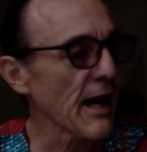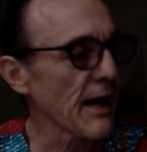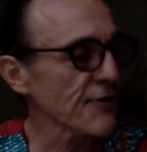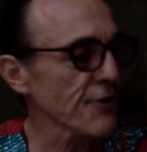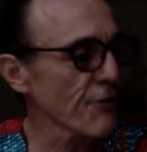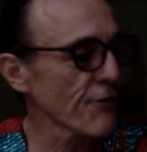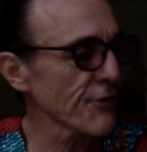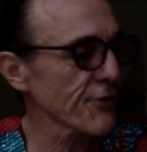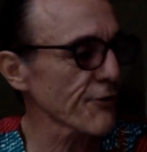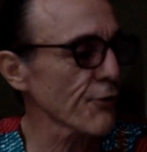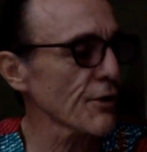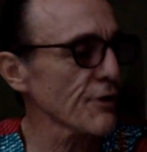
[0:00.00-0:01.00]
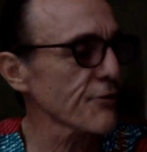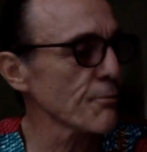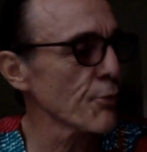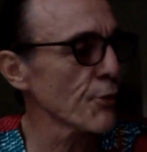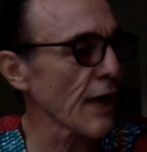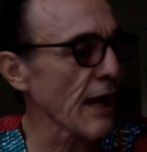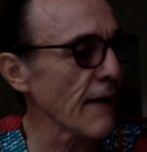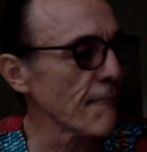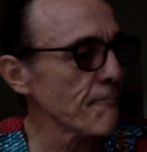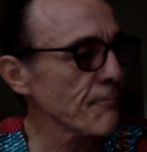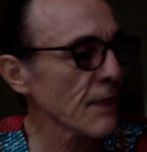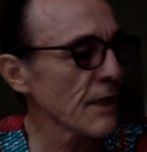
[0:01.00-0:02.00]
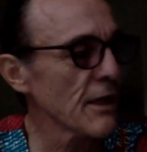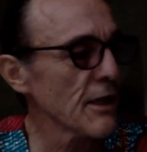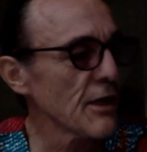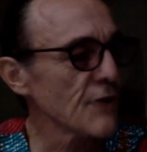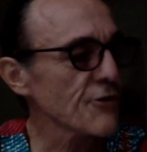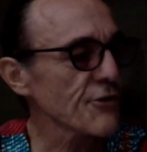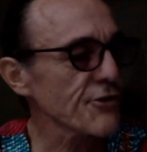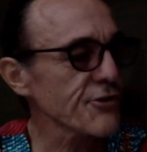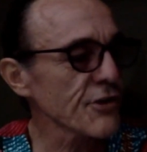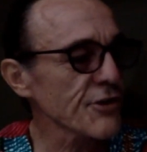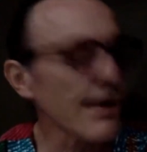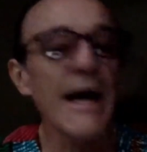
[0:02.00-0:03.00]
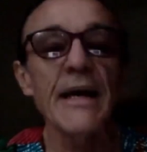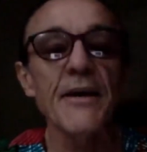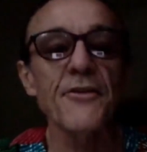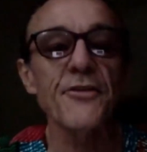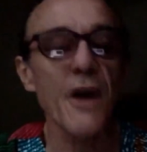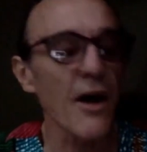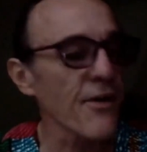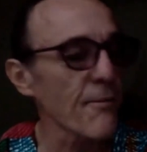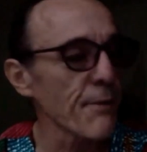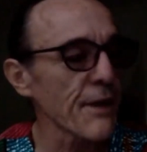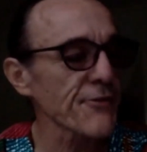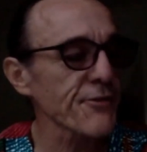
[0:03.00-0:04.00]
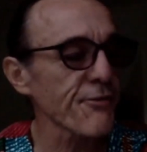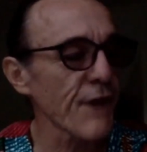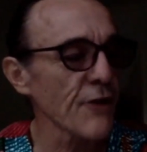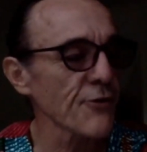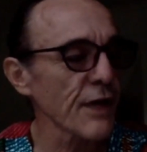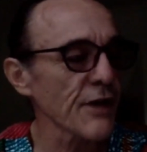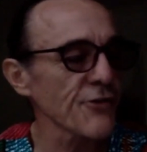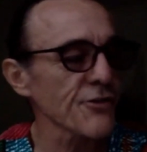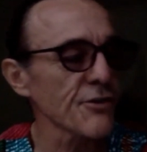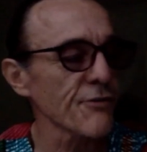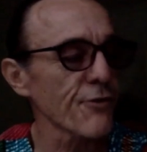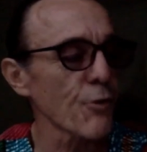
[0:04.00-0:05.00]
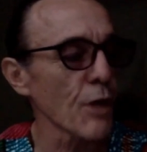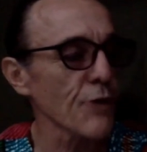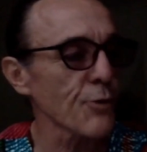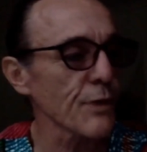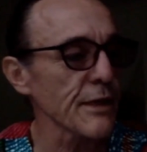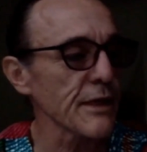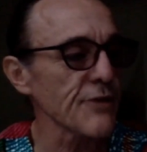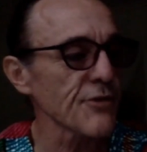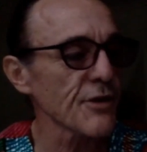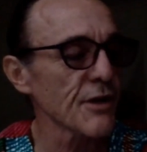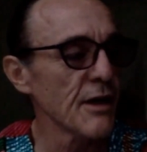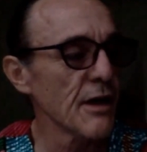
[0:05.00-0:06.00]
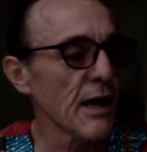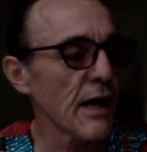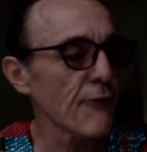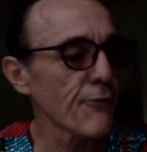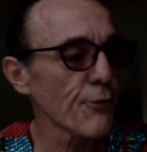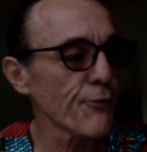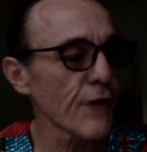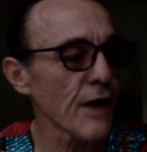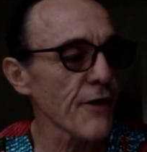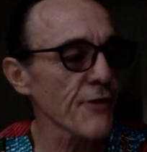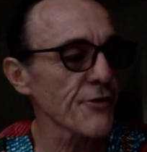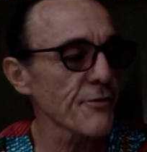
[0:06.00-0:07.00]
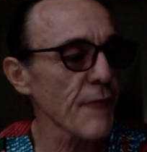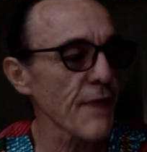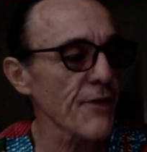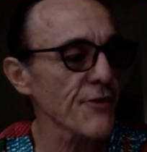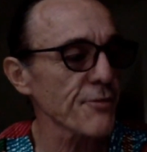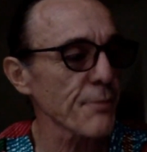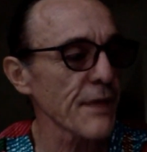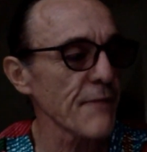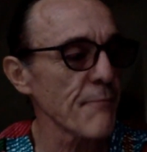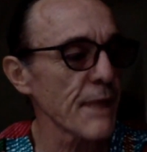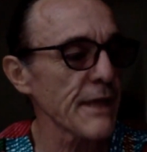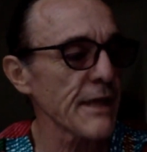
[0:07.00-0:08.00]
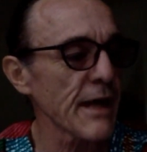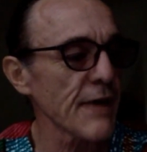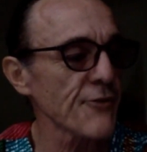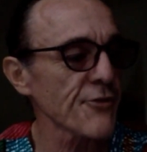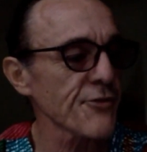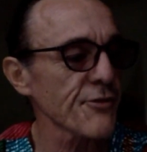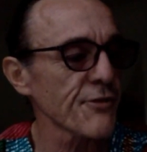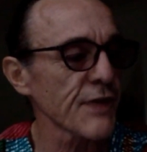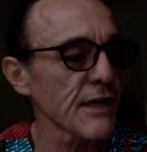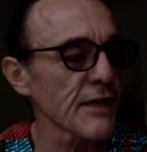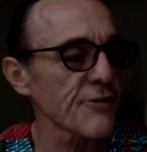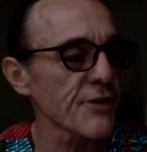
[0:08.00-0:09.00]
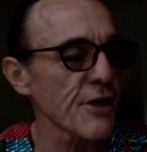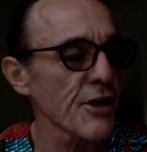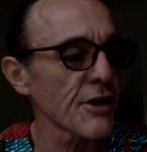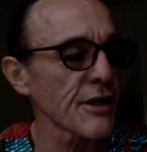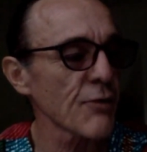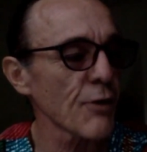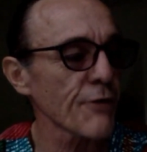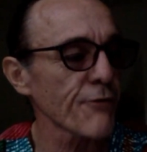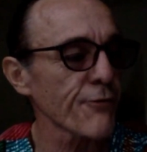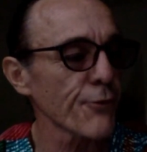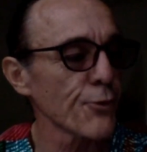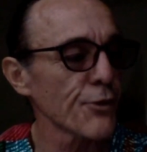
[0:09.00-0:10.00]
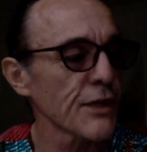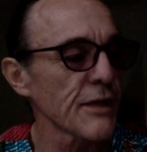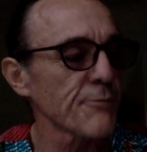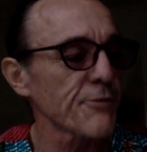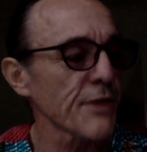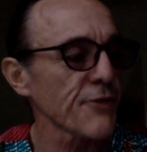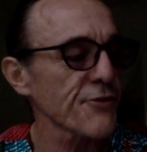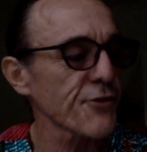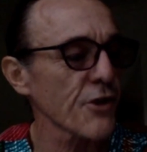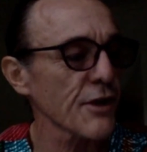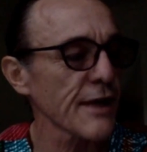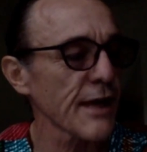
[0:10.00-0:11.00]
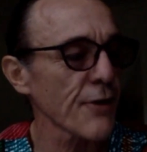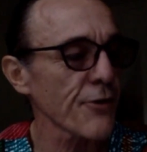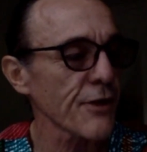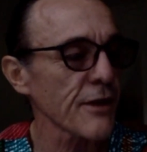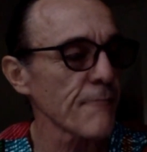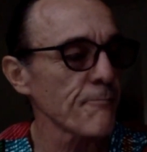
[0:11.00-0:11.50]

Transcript: So first of all, it's Mbuya. Traditional diets are the best foundation for what we eat. Our forefathers and mothers spent many hundreds of years learning what food keeps us strong and healthy.